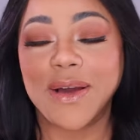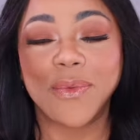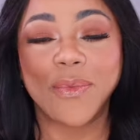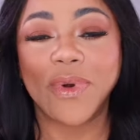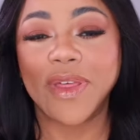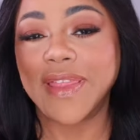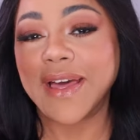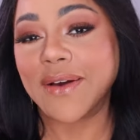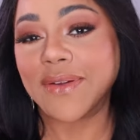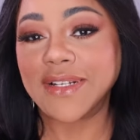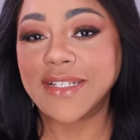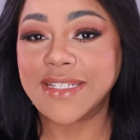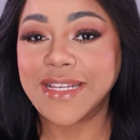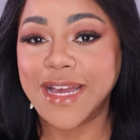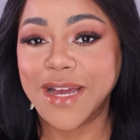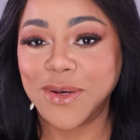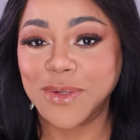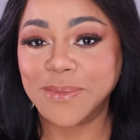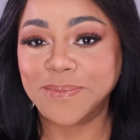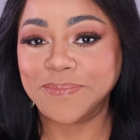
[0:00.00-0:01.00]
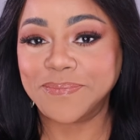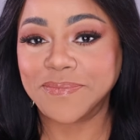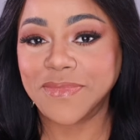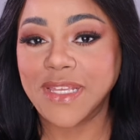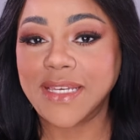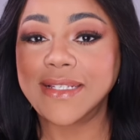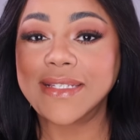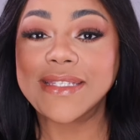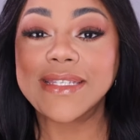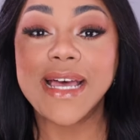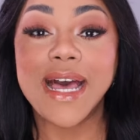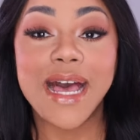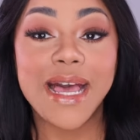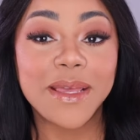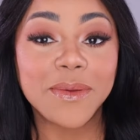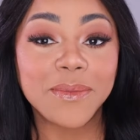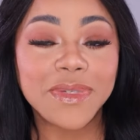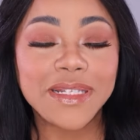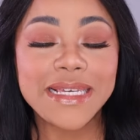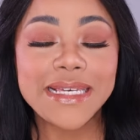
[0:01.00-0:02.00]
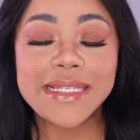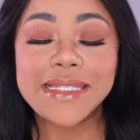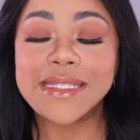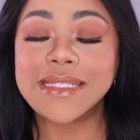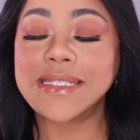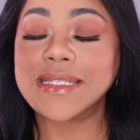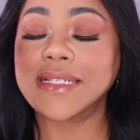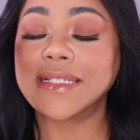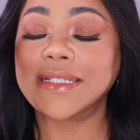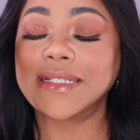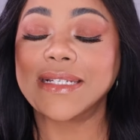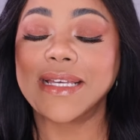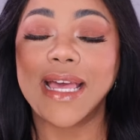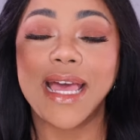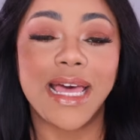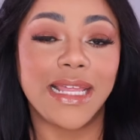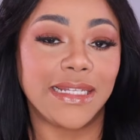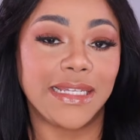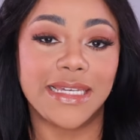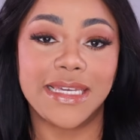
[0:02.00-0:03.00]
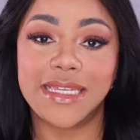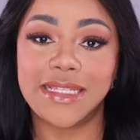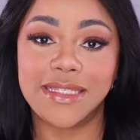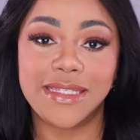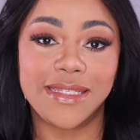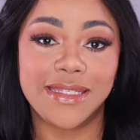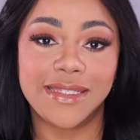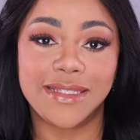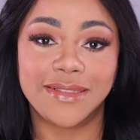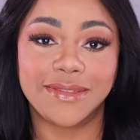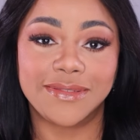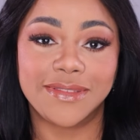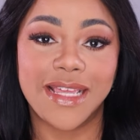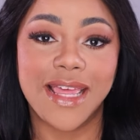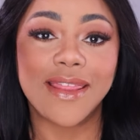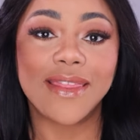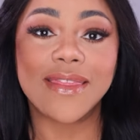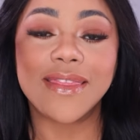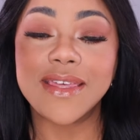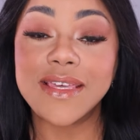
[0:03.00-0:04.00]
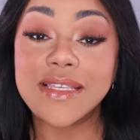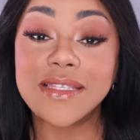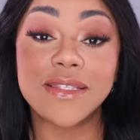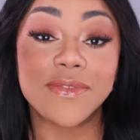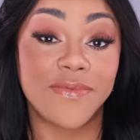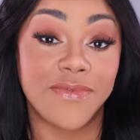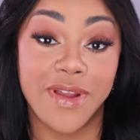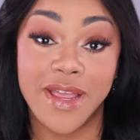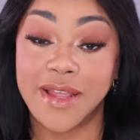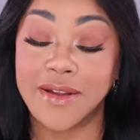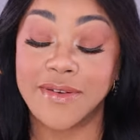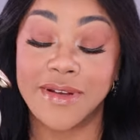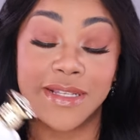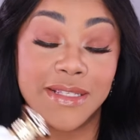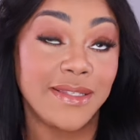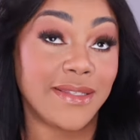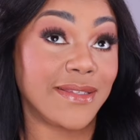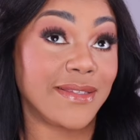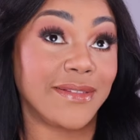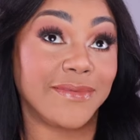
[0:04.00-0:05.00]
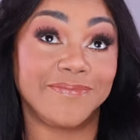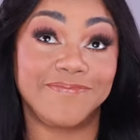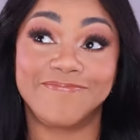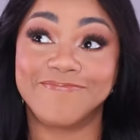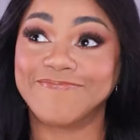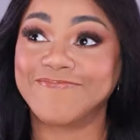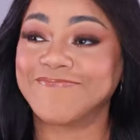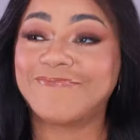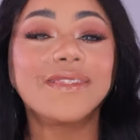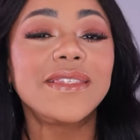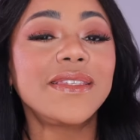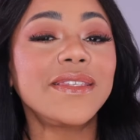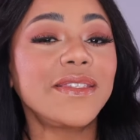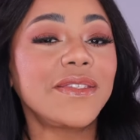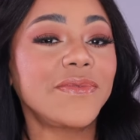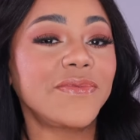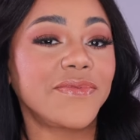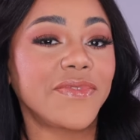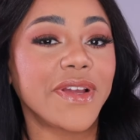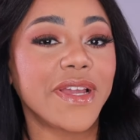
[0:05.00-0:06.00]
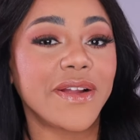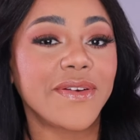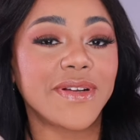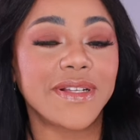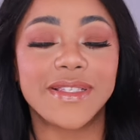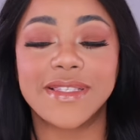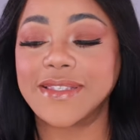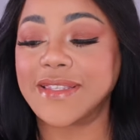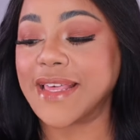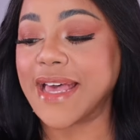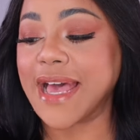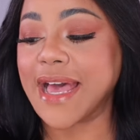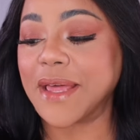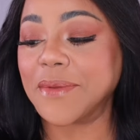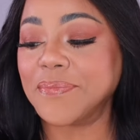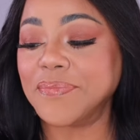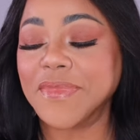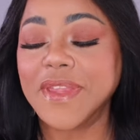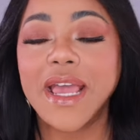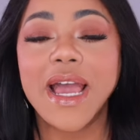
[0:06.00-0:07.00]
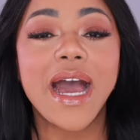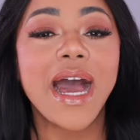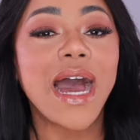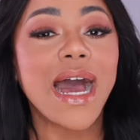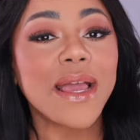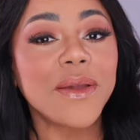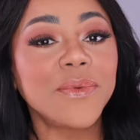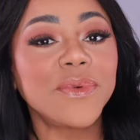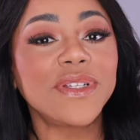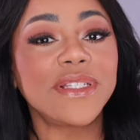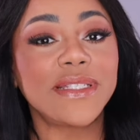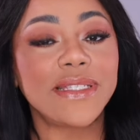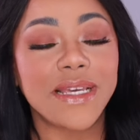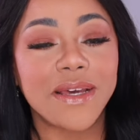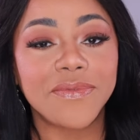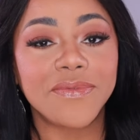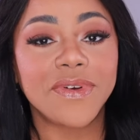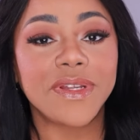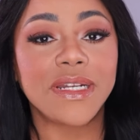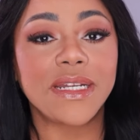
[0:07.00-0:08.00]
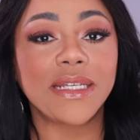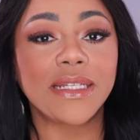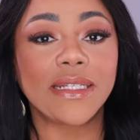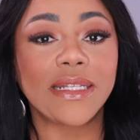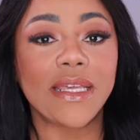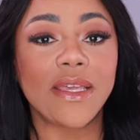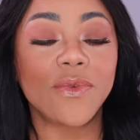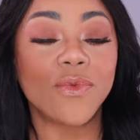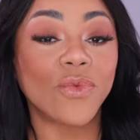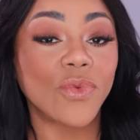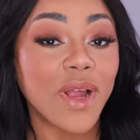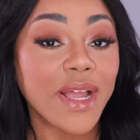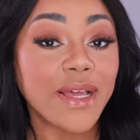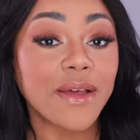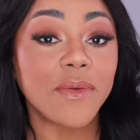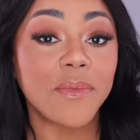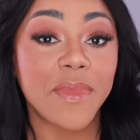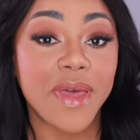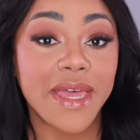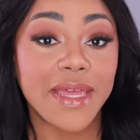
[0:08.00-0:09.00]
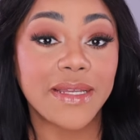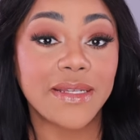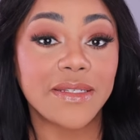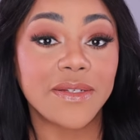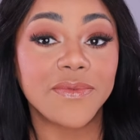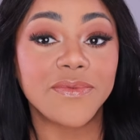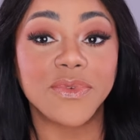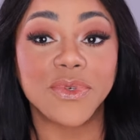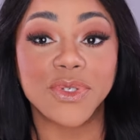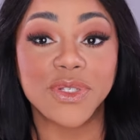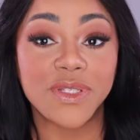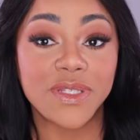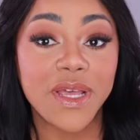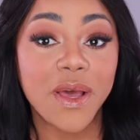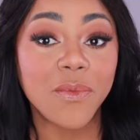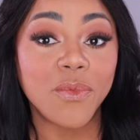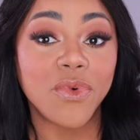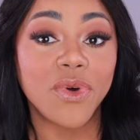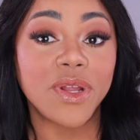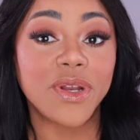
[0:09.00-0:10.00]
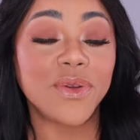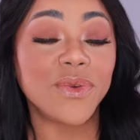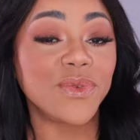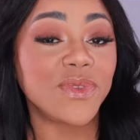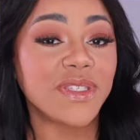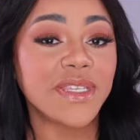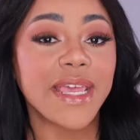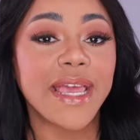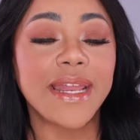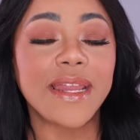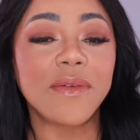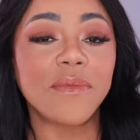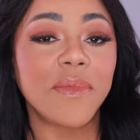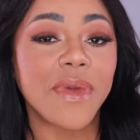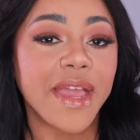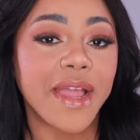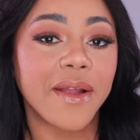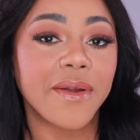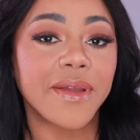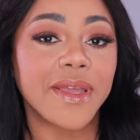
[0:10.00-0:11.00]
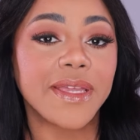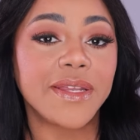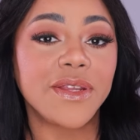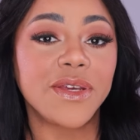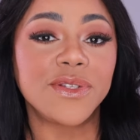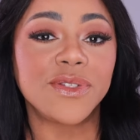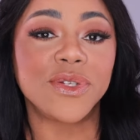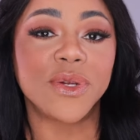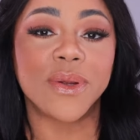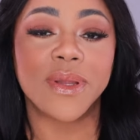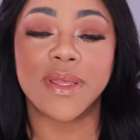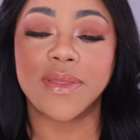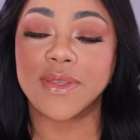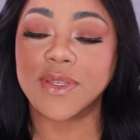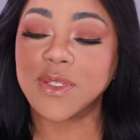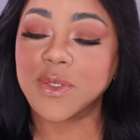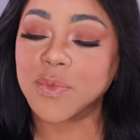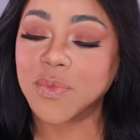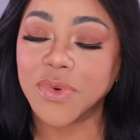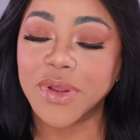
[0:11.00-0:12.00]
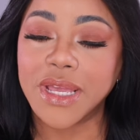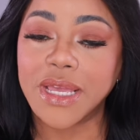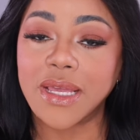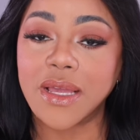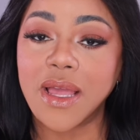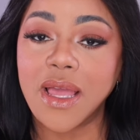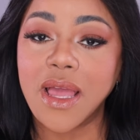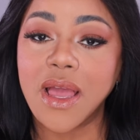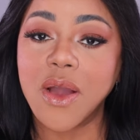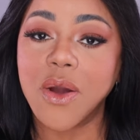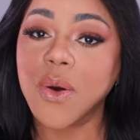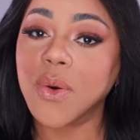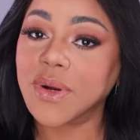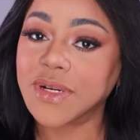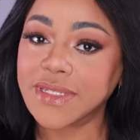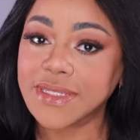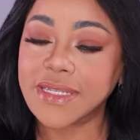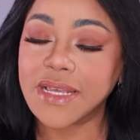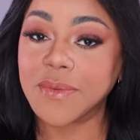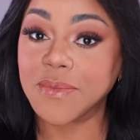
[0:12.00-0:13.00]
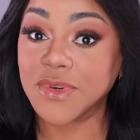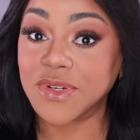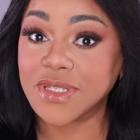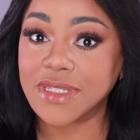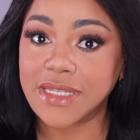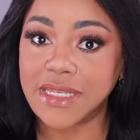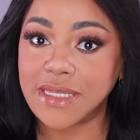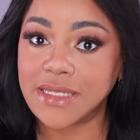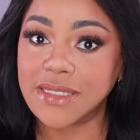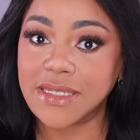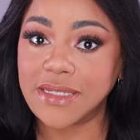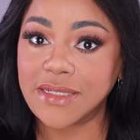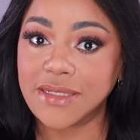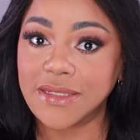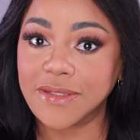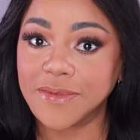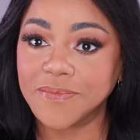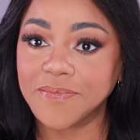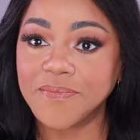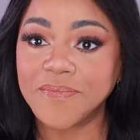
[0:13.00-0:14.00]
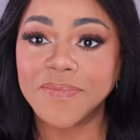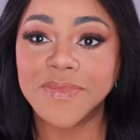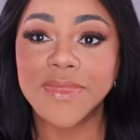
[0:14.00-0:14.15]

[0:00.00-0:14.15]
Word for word: Without a doubt, timeless elegance. This fragrance, this is a fragrance that I would definitely recommend for someone who's getting married during the spring or summer seasons.